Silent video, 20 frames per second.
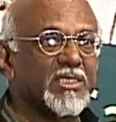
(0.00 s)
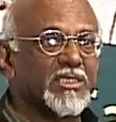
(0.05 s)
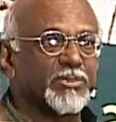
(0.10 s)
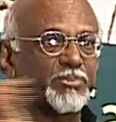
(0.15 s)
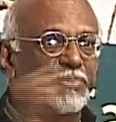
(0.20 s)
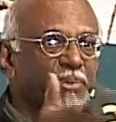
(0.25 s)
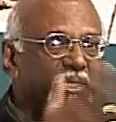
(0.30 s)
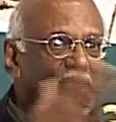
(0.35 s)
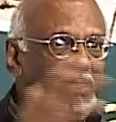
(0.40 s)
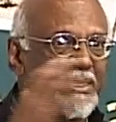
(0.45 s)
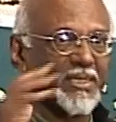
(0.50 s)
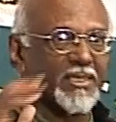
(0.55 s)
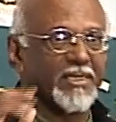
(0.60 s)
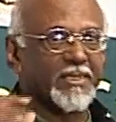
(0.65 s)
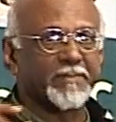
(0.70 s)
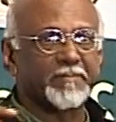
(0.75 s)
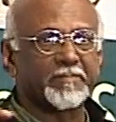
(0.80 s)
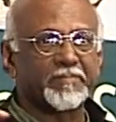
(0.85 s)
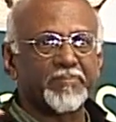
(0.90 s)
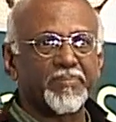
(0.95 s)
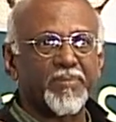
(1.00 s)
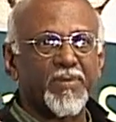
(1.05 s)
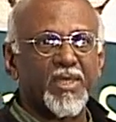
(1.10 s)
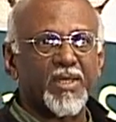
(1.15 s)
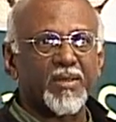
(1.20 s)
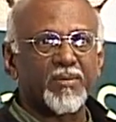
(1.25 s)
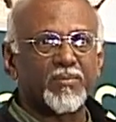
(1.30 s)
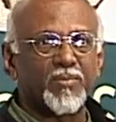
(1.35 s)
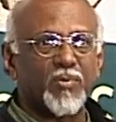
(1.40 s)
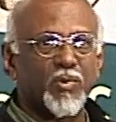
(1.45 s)
speed,
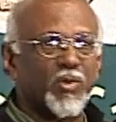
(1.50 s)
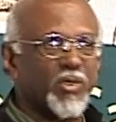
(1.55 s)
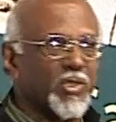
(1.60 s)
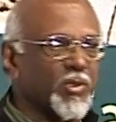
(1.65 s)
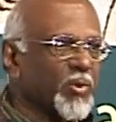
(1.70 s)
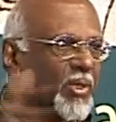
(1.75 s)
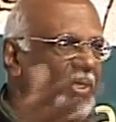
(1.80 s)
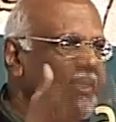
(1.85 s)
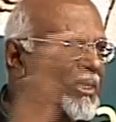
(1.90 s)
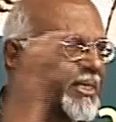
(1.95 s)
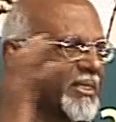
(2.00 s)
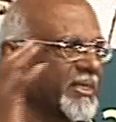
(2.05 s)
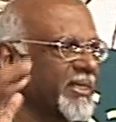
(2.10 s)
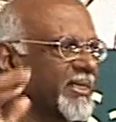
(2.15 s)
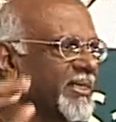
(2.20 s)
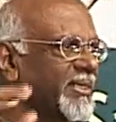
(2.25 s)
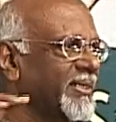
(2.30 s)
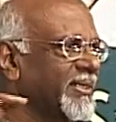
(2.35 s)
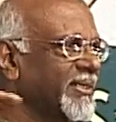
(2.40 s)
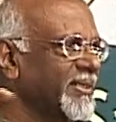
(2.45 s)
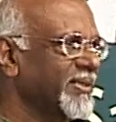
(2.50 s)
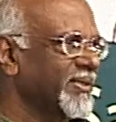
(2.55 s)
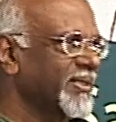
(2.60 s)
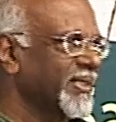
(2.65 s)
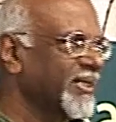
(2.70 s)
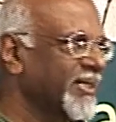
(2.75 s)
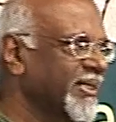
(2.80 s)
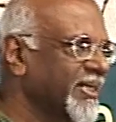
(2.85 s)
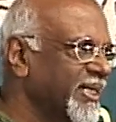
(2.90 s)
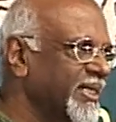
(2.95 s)
more quantity,
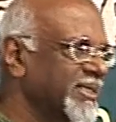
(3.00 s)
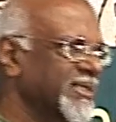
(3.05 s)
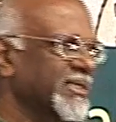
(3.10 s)
increase